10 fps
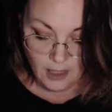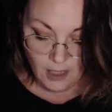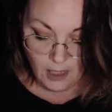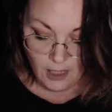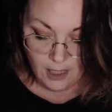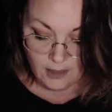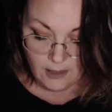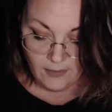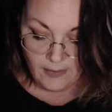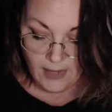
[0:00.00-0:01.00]
and
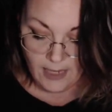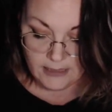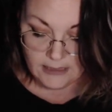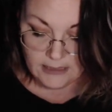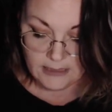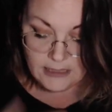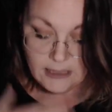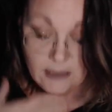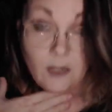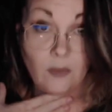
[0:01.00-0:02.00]
that is
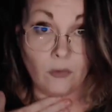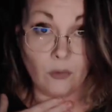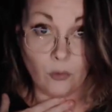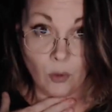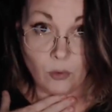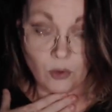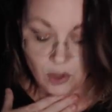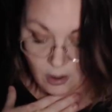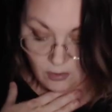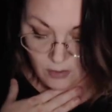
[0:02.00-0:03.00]
in the throat
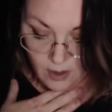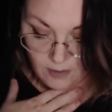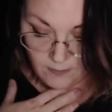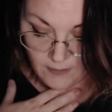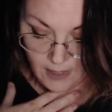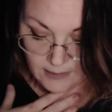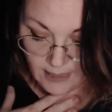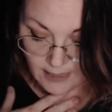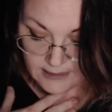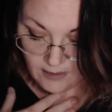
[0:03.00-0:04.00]
chakra, and
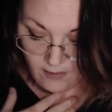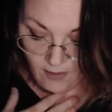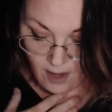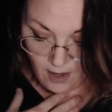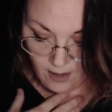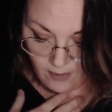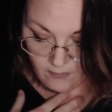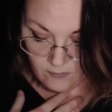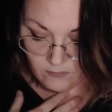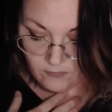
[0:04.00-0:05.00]
that's
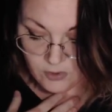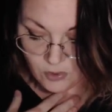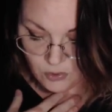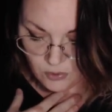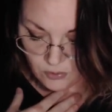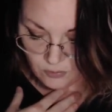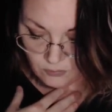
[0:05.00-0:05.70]
Vishuddha.